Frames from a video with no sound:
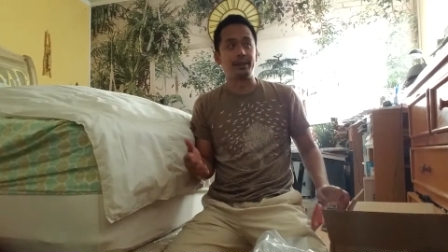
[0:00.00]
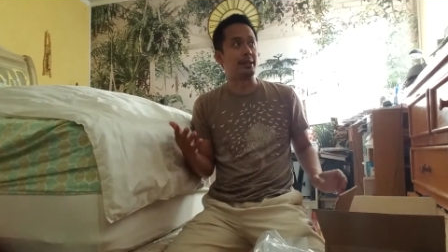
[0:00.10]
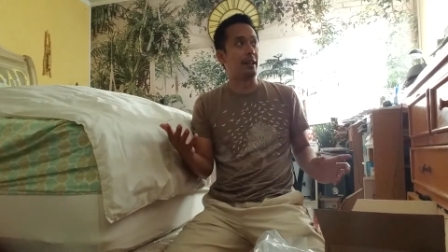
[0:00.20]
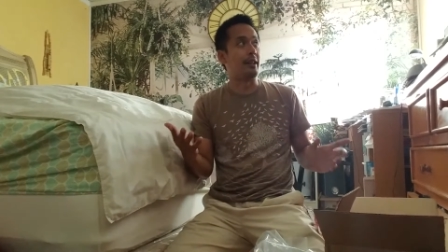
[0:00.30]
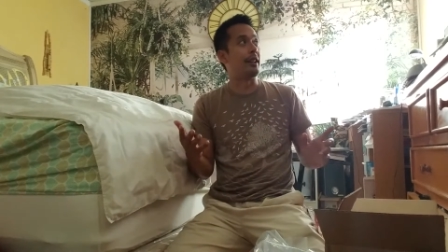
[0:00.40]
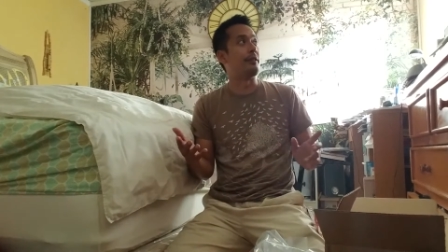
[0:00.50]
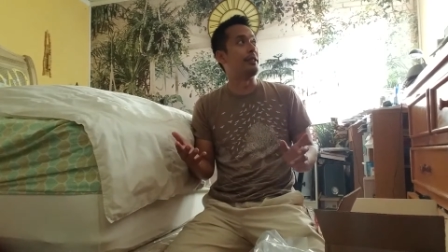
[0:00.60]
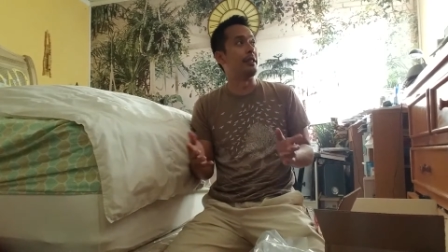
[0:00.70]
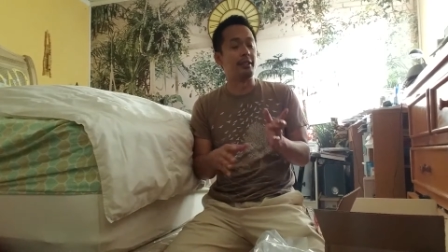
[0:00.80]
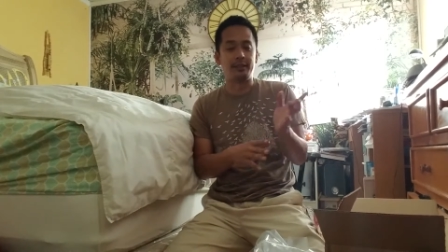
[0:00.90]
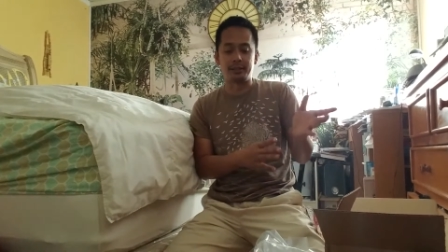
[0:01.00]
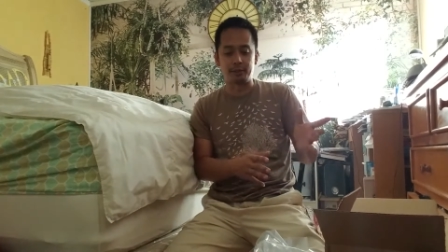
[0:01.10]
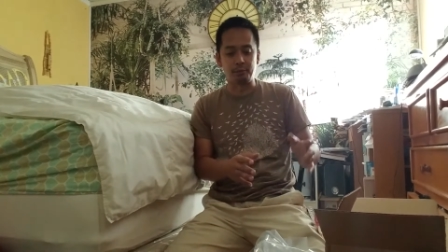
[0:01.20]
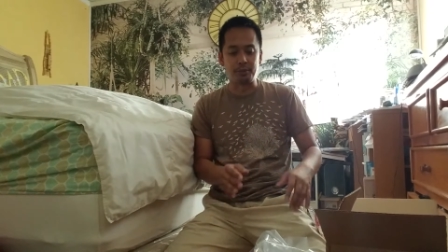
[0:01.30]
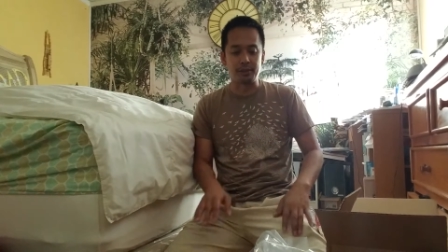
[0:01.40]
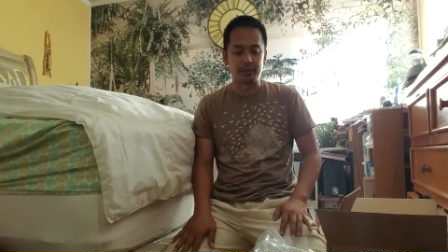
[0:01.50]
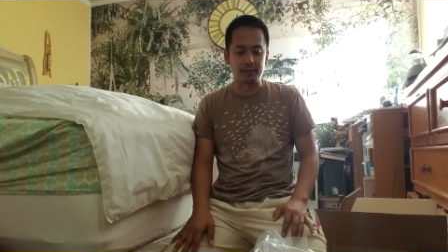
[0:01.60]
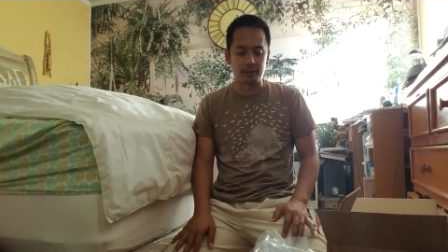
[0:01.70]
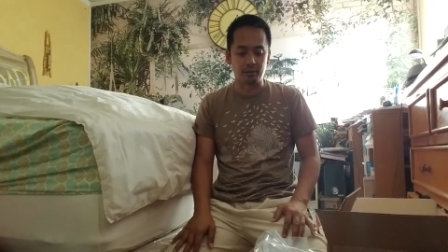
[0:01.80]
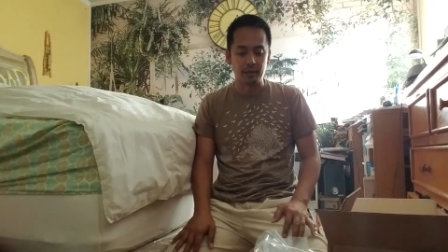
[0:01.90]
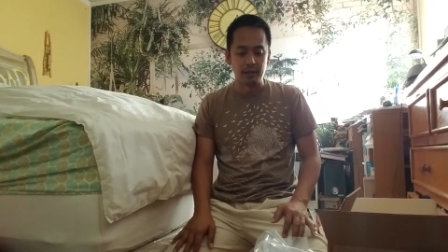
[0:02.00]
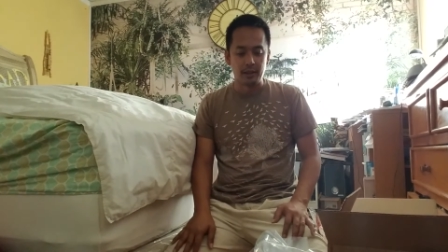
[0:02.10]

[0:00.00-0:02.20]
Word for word: It's kind of heavy and it's UPS, so